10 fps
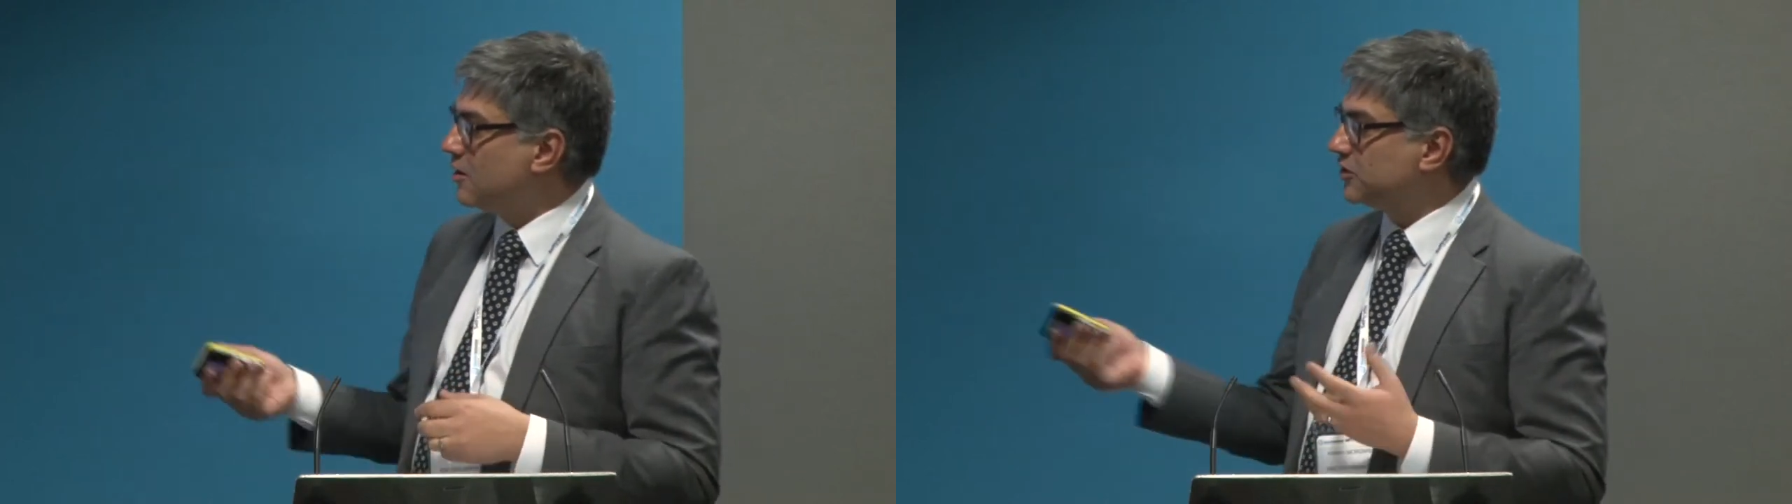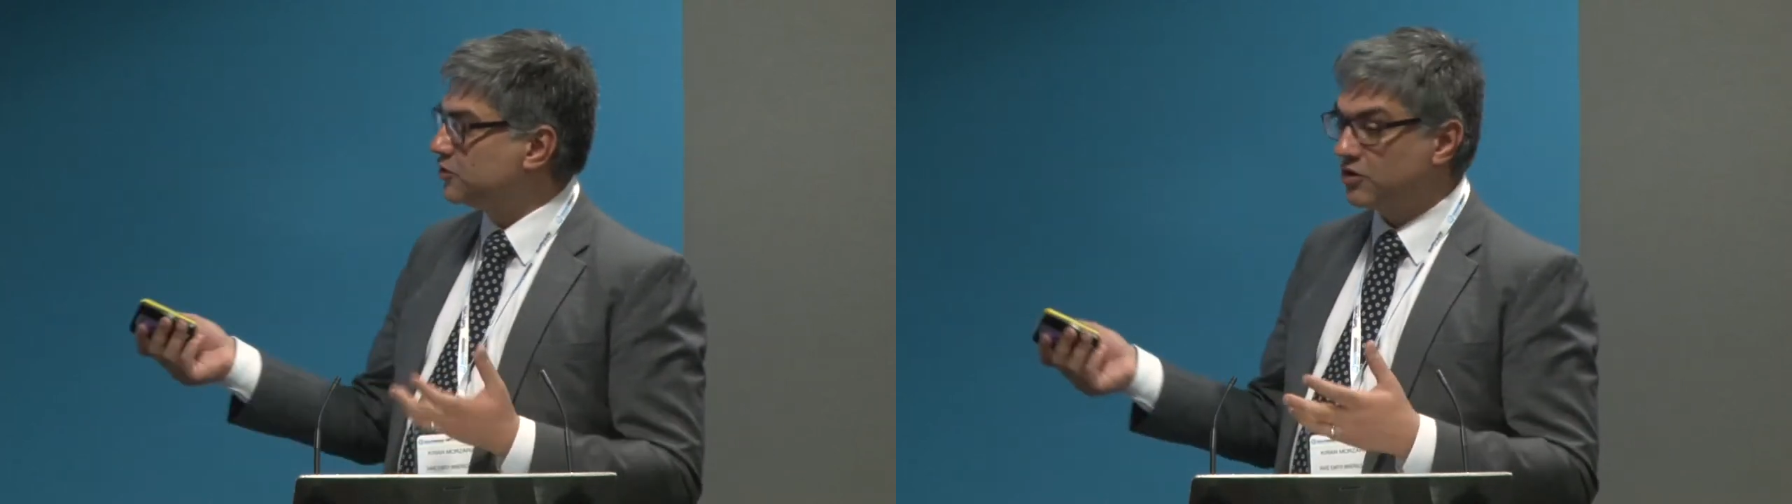
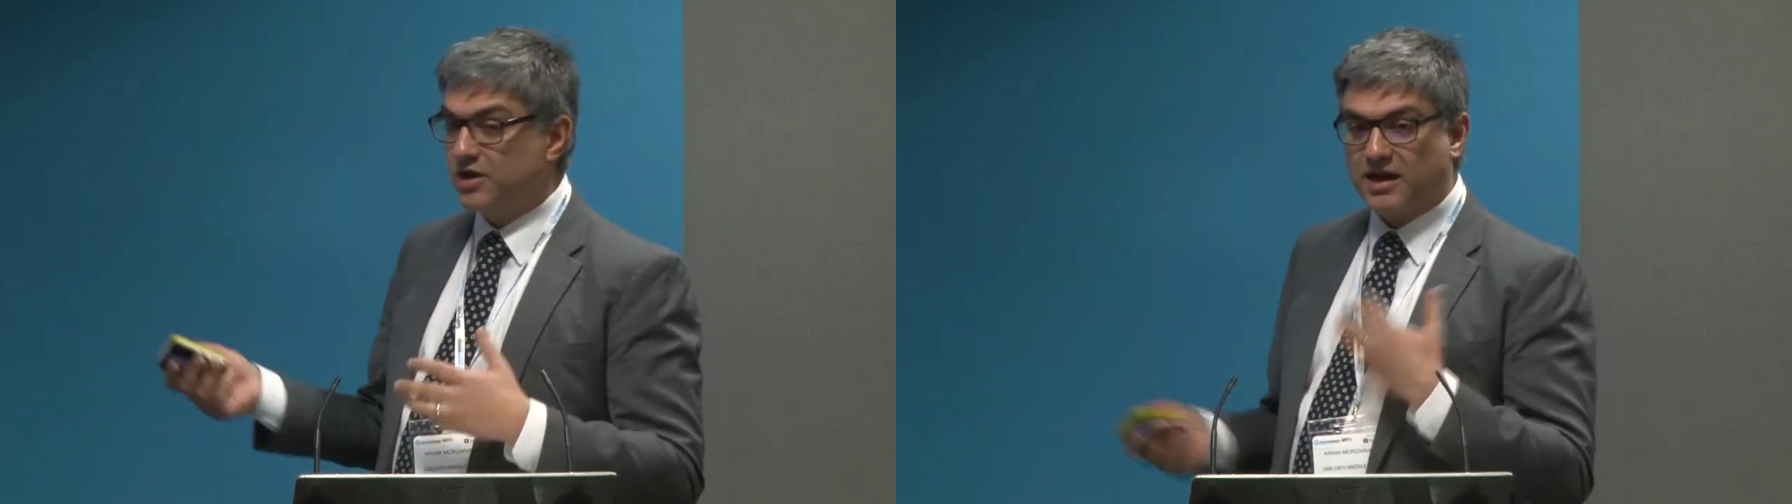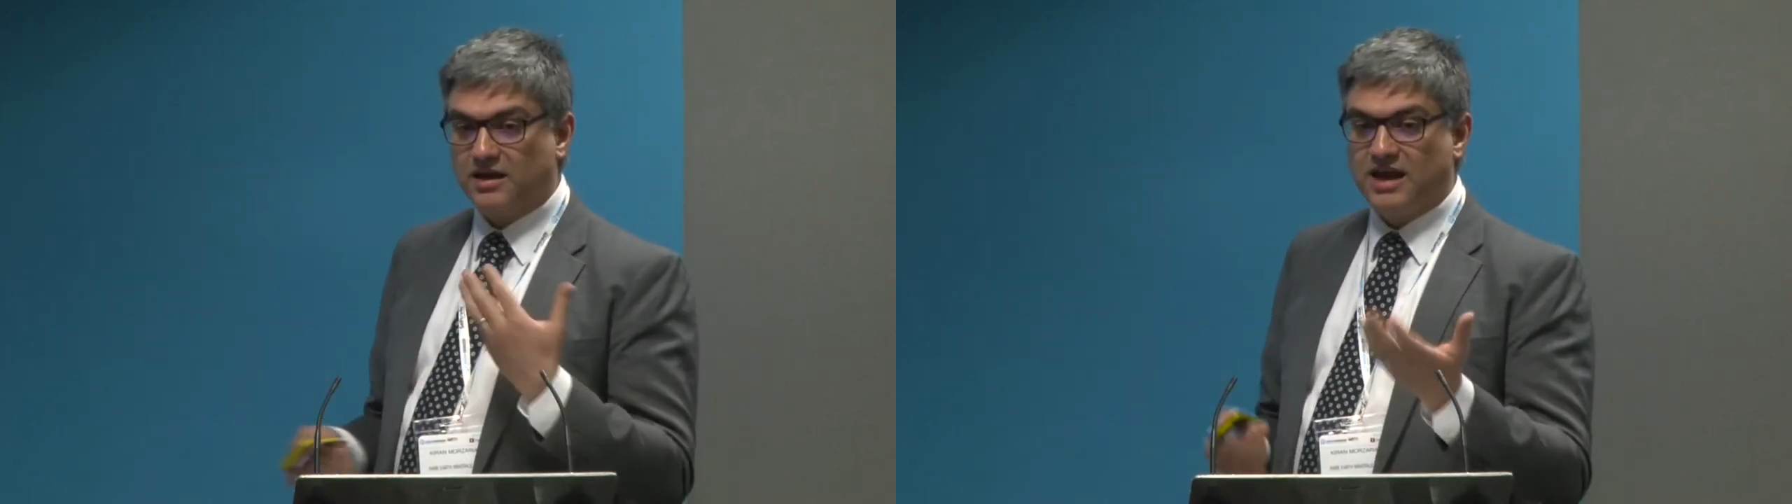We're
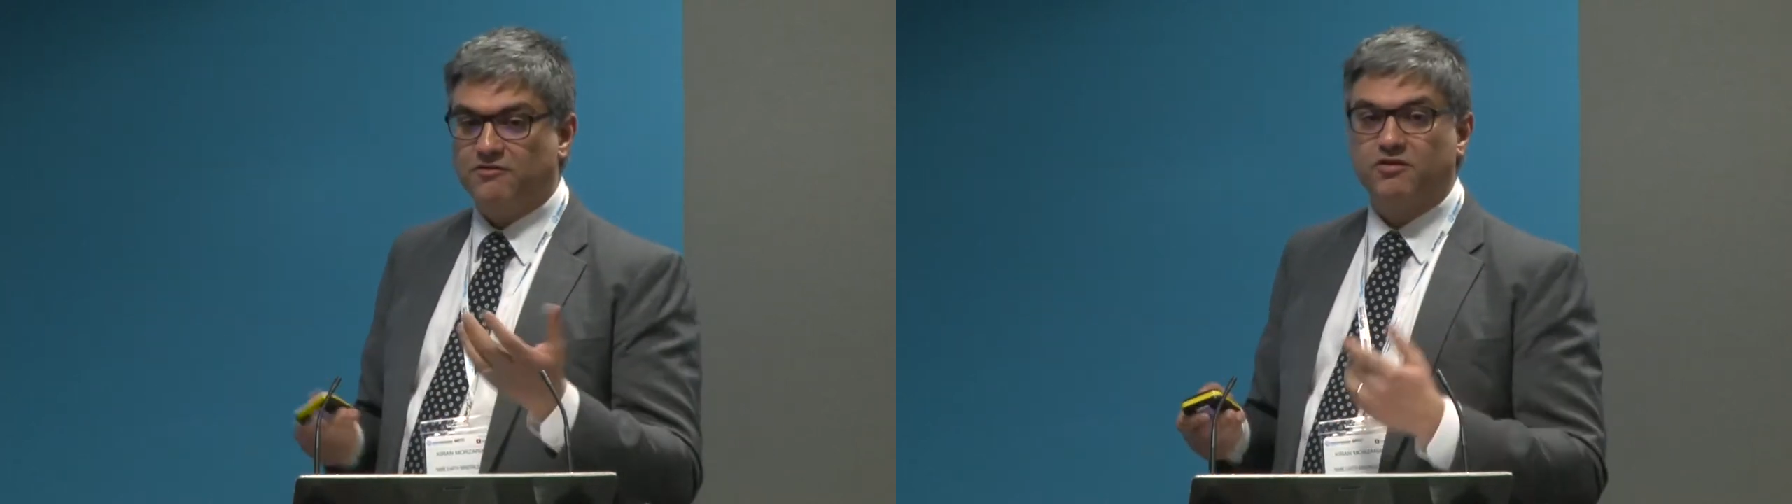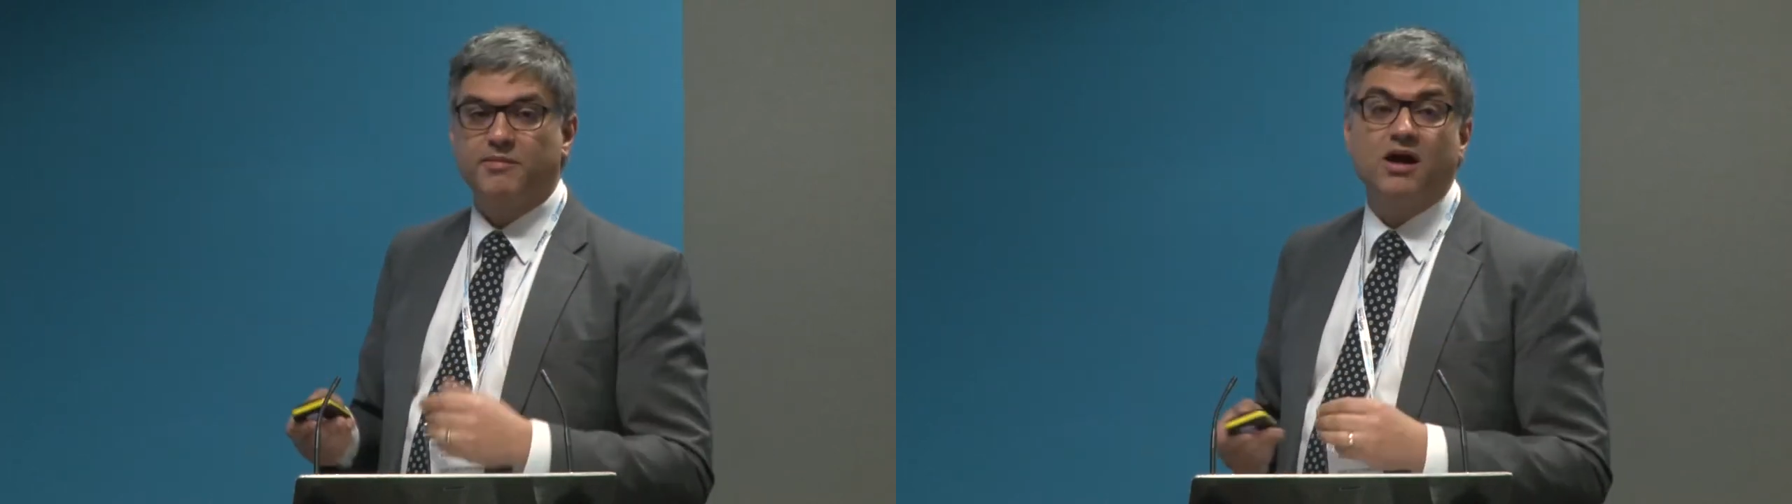talking about a
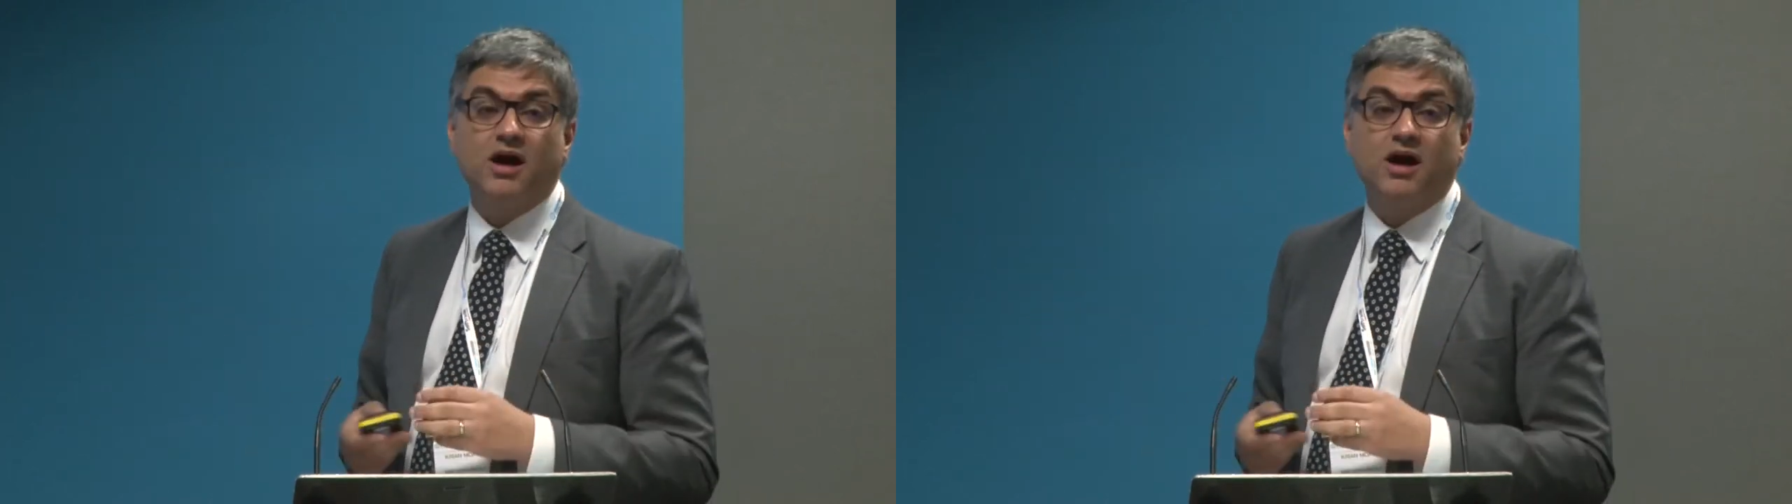level of about